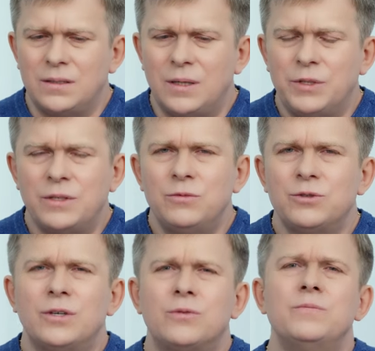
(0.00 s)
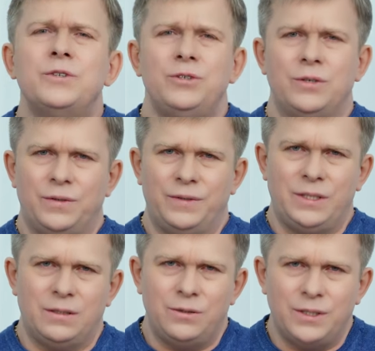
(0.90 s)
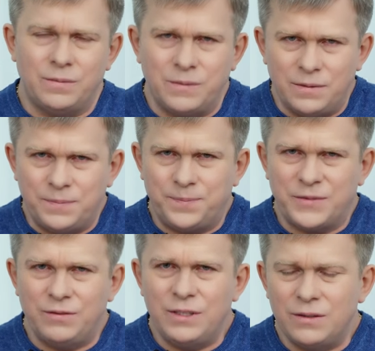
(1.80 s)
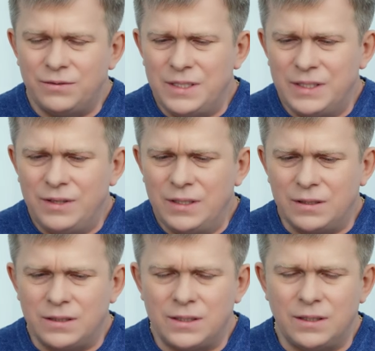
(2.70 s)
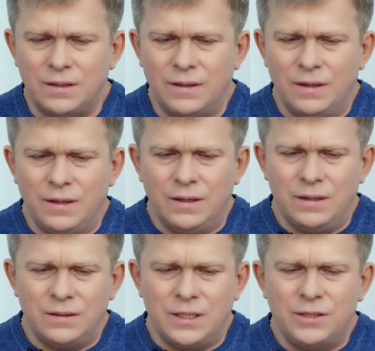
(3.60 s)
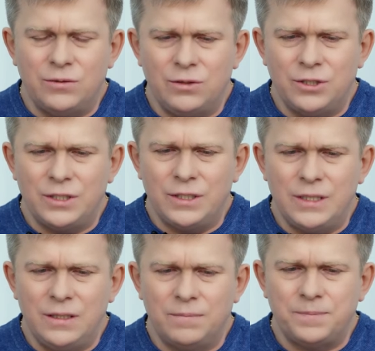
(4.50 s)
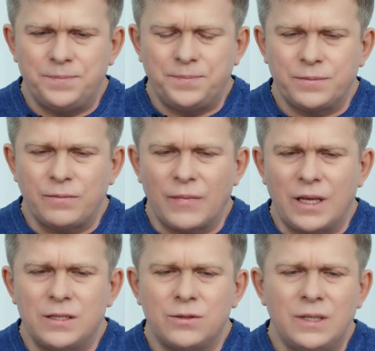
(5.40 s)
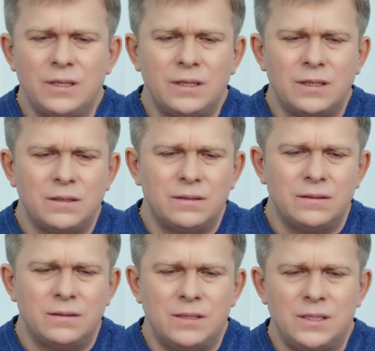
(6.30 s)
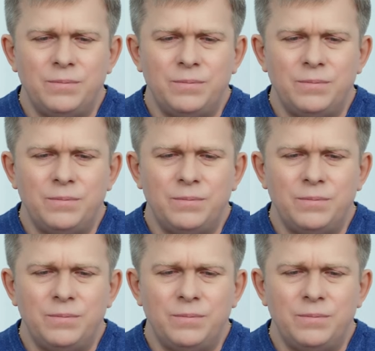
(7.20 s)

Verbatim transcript: Because who else is there to talk about, my friends? Because the reality is that today,